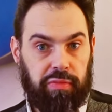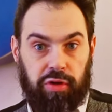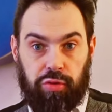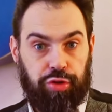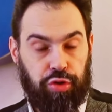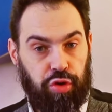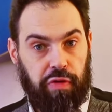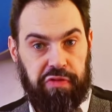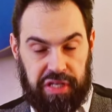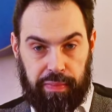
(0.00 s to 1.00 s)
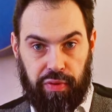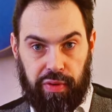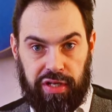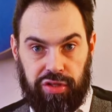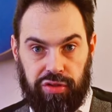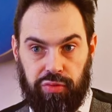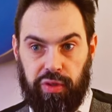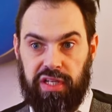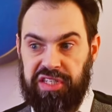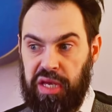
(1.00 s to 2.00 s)
culture of separation,
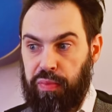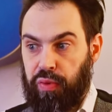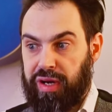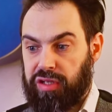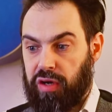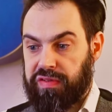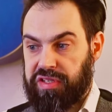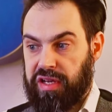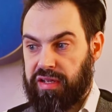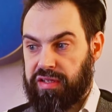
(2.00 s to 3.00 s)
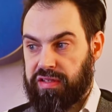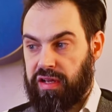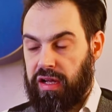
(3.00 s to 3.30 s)
we separate ourselves